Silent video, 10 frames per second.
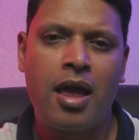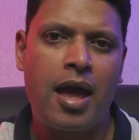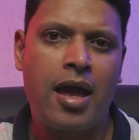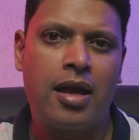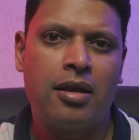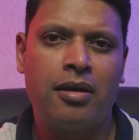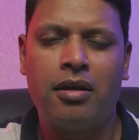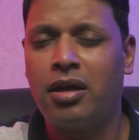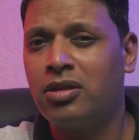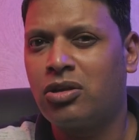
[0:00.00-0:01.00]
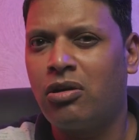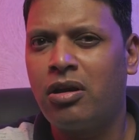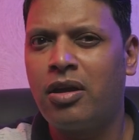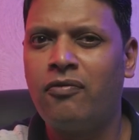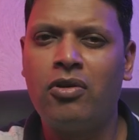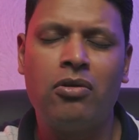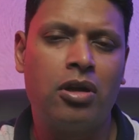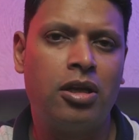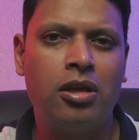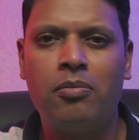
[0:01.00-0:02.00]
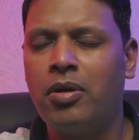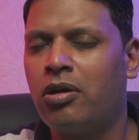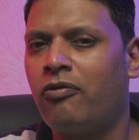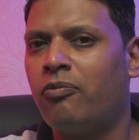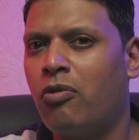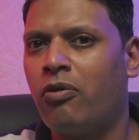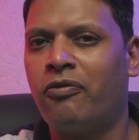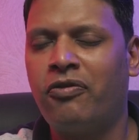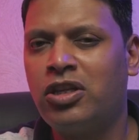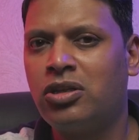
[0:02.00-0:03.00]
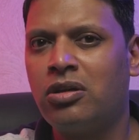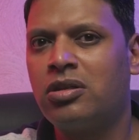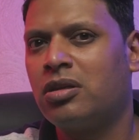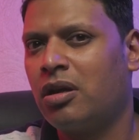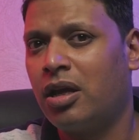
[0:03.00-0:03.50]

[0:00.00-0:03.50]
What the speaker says: and it's going to give you a little bit of more features,